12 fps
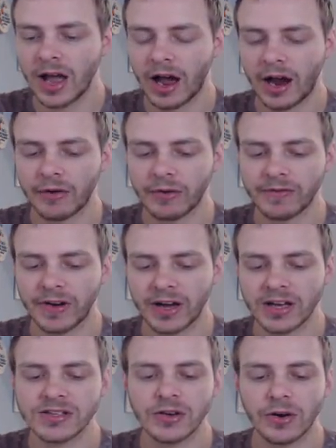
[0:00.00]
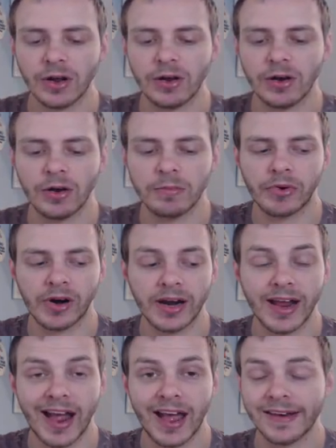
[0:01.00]
a reverse holo Lombre,
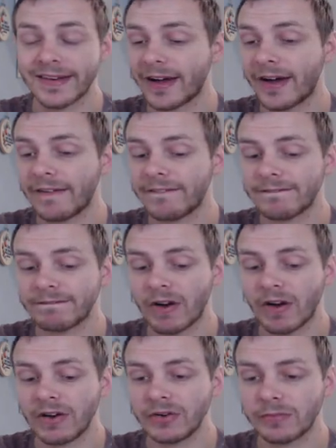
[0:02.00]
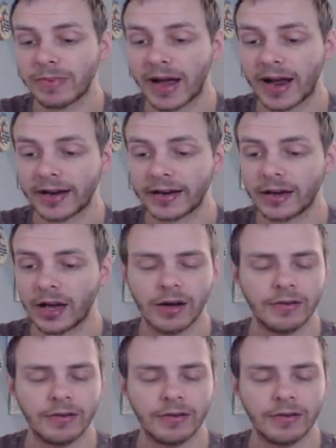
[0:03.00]
and our final pack uh,